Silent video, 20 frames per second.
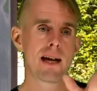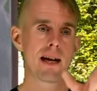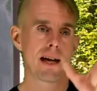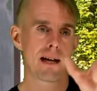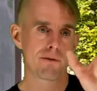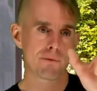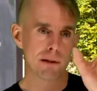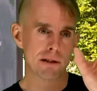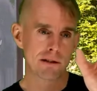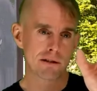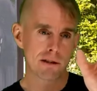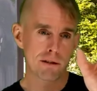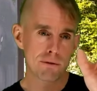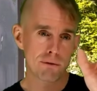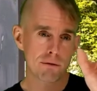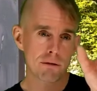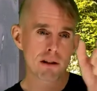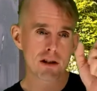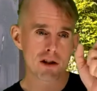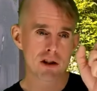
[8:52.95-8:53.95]
if we
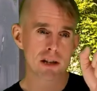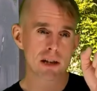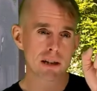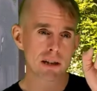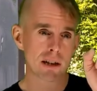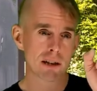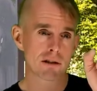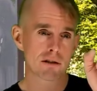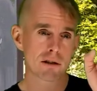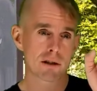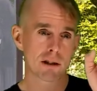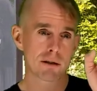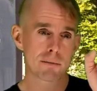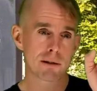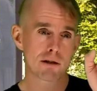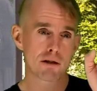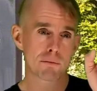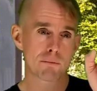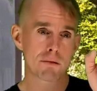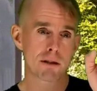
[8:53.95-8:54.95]
differentiate that term
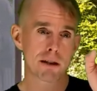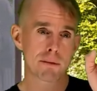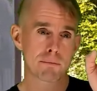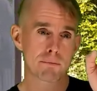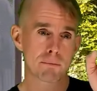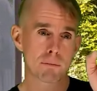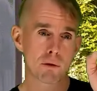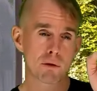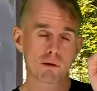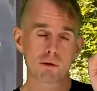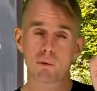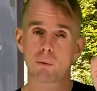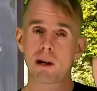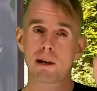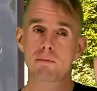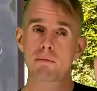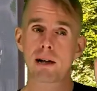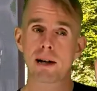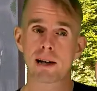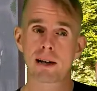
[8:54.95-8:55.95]
in square
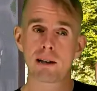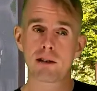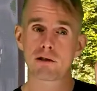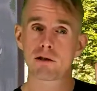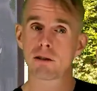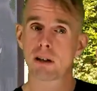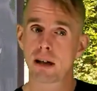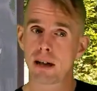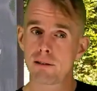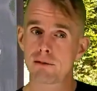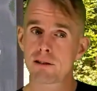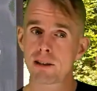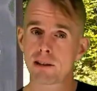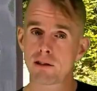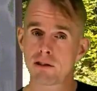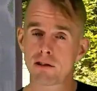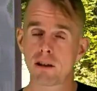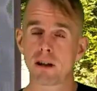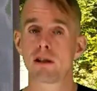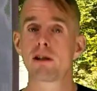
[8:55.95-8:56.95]
brackets on the
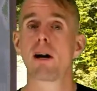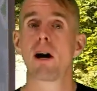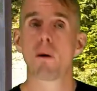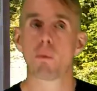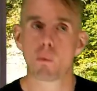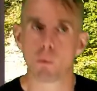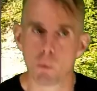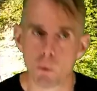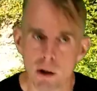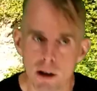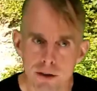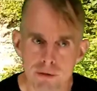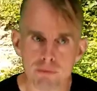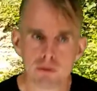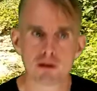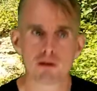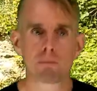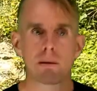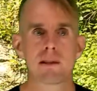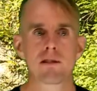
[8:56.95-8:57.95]
left-hand side with
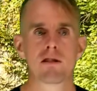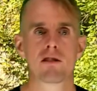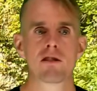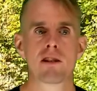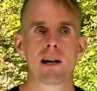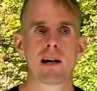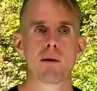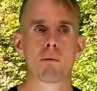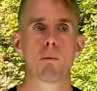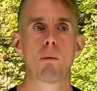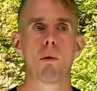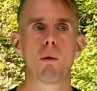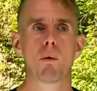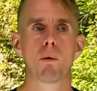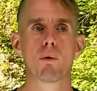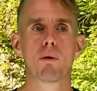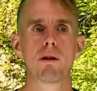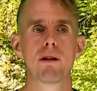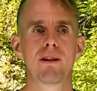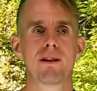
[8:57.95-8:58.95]
respect to tau
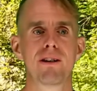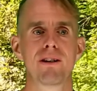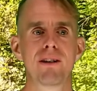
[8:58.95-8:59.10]
wall,